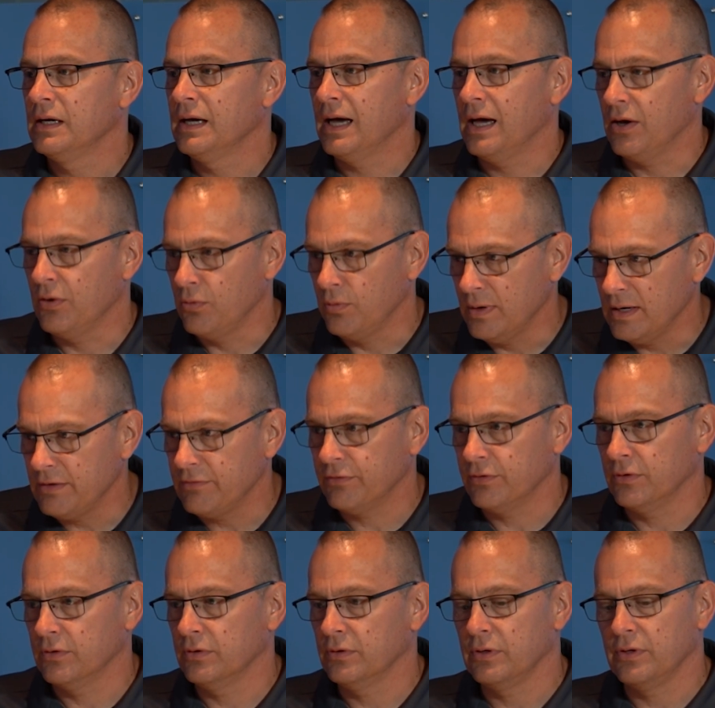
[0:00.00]

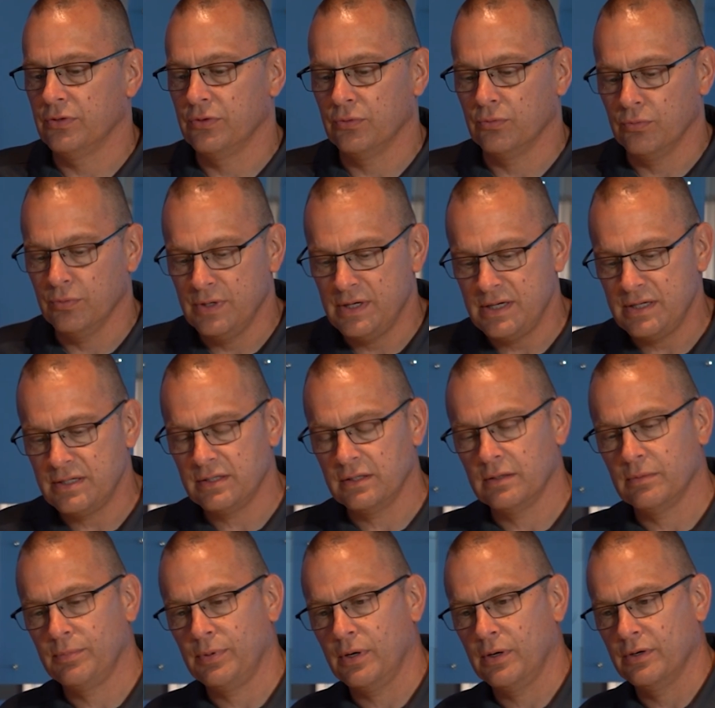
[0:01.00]
However, the reason
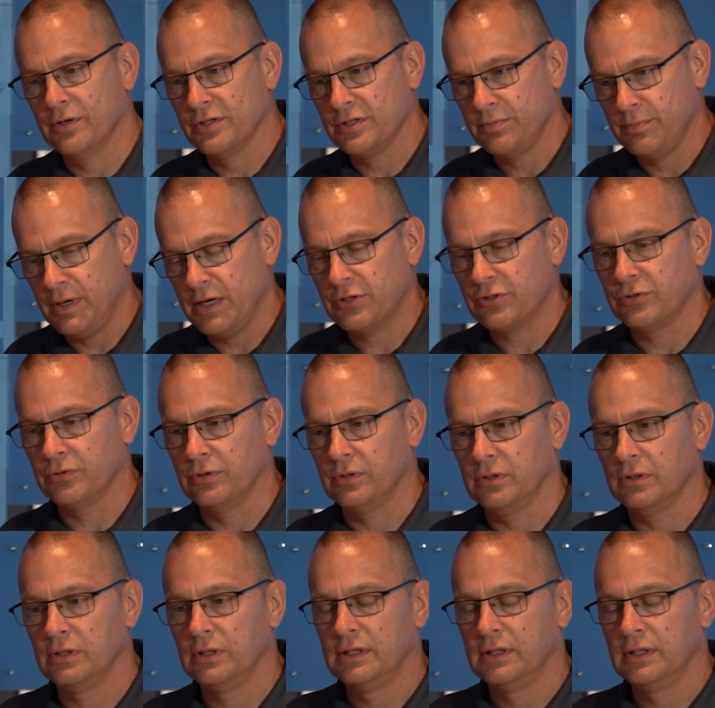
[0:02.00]
the part is special